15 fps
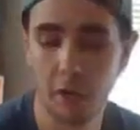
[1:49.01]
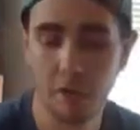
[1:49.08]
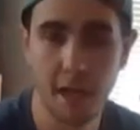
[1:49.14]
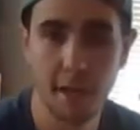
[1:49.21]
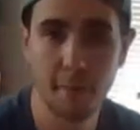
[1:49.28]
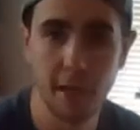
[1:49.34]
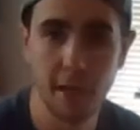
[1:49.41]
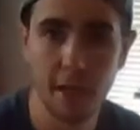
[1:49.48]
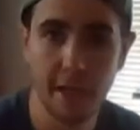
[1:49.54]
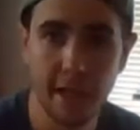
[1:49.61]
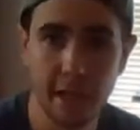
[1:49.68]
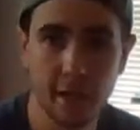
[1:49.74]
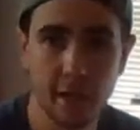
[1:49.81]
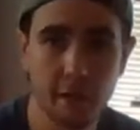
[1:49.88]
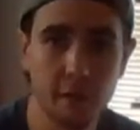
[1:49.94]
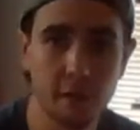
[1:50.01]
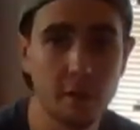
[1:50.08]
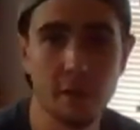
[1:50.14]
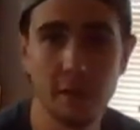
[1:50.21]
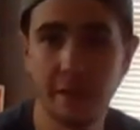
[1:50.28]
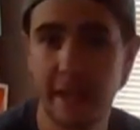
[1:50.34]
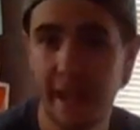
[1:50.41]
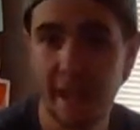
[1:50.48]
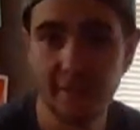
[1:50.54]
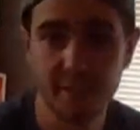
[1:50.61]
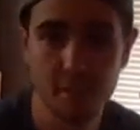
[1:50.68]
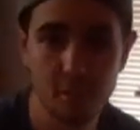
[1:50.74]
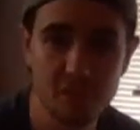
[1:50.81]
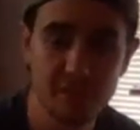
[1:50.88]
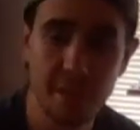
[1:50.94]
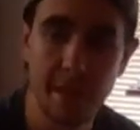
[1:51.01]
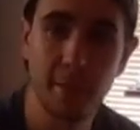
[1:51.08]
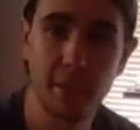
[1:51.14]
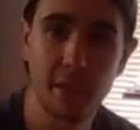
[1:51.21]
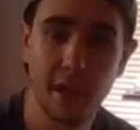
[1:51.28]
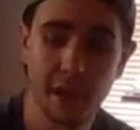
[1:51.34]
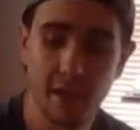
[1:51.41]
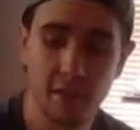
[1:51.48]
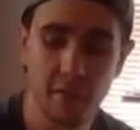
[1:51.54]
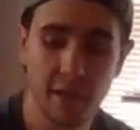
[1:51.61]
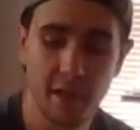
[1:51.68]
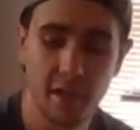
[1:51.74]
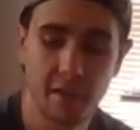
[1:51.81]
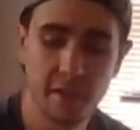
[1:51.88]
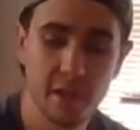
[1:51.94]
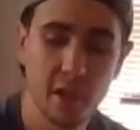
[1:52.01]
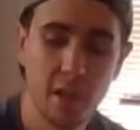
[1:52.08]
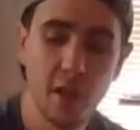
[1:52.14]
grandma, aunt, uncle, they have some newspaper lying around,